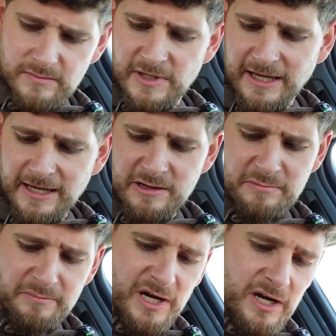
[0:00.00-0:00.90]
like,
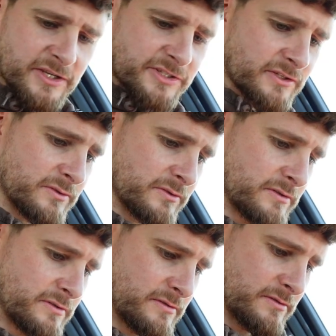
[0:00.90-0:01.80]

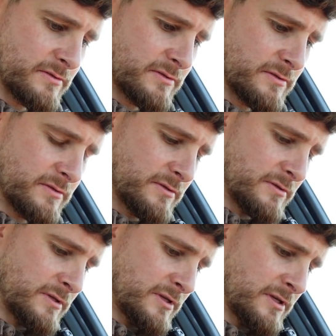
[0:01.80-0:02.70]
impersonal
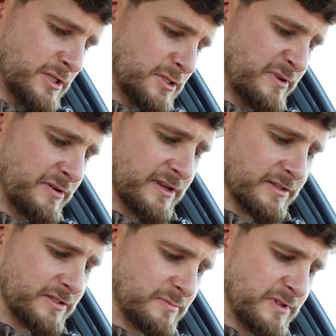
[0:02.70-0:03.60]

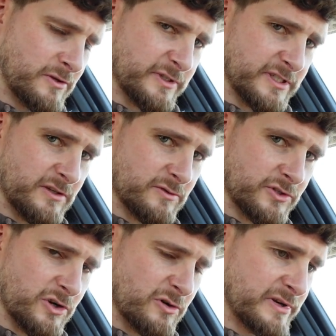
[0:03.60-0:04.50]
experience to be quitting your
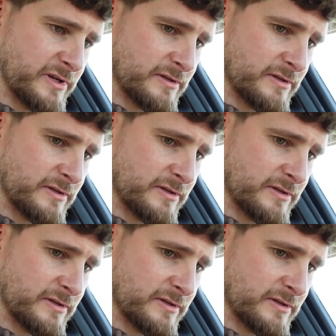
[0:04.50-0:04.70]
job.